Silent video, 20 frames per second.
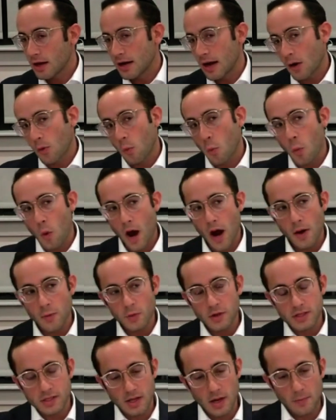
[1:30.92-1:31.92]
Now, why
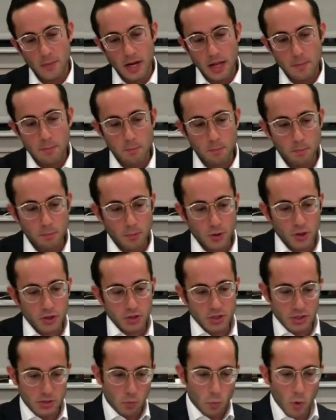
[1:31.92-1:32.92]
would somebody
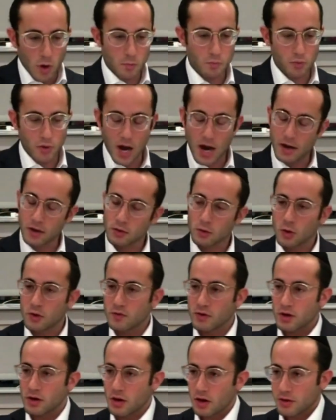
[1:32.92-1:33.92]
purchase one product
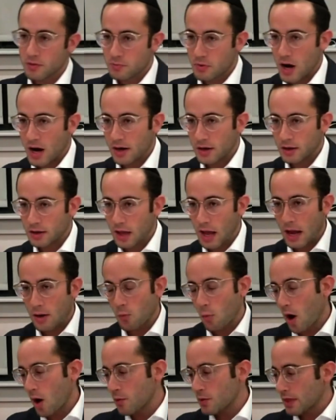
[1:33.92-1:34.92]
over another product,
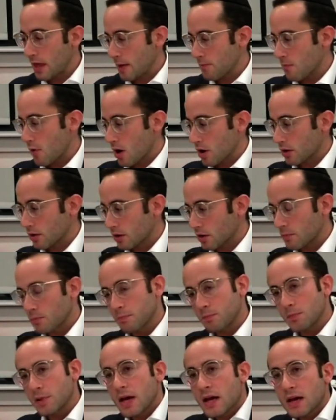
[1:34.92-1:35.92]
and why would that marketer
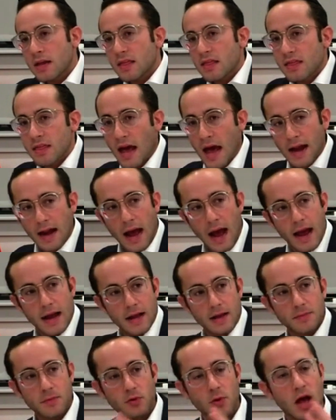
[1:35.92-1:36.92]
pick that
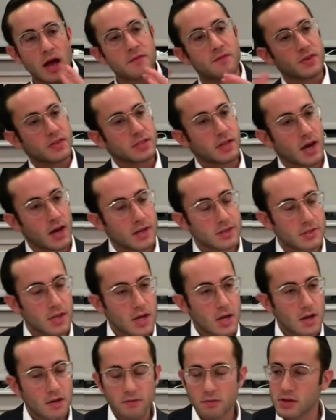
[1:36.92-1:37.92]
item to emphasize
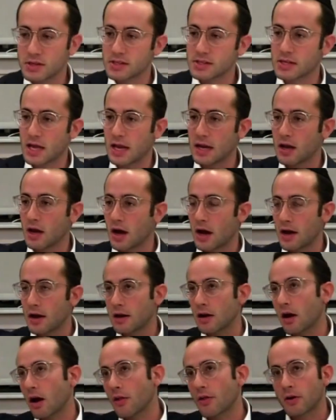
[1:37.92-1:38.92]
versus any
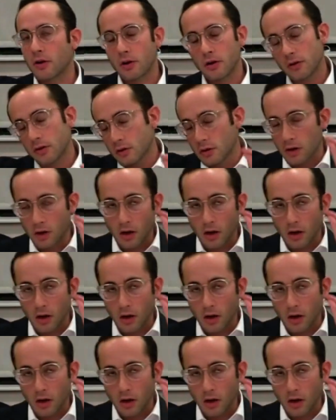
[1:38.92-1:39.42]
other